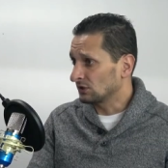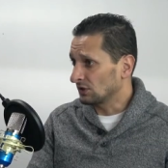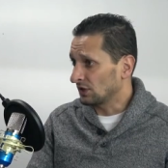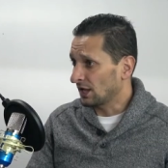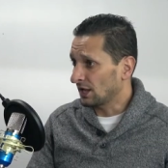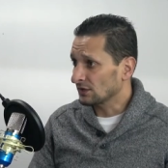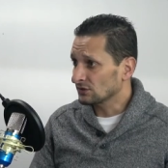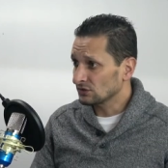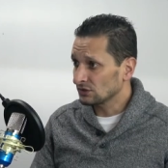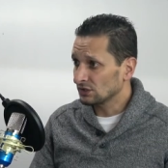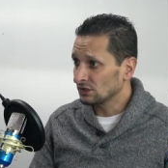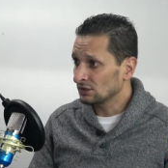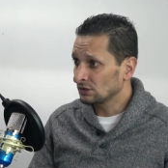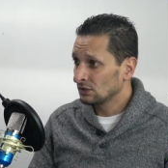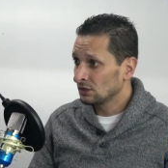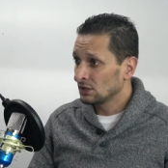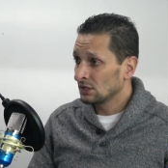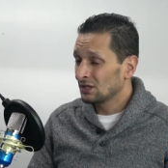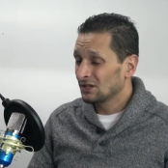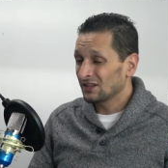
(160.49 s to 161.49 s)
in the
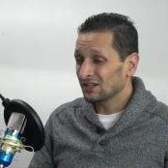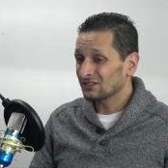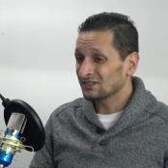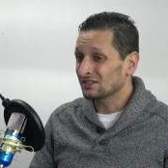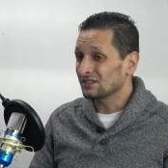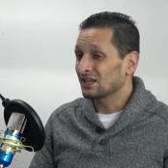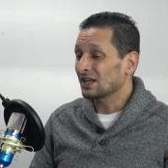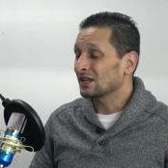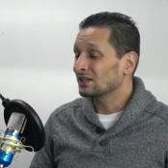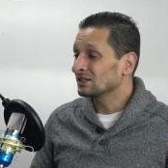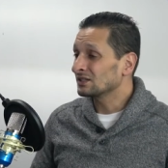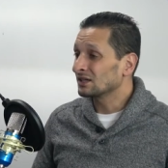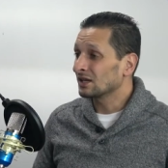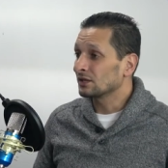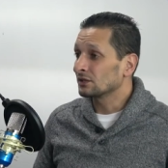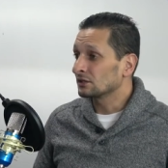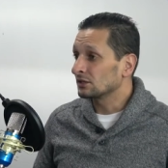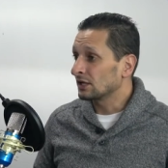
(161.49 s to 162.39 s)
accident. That's ninety-nine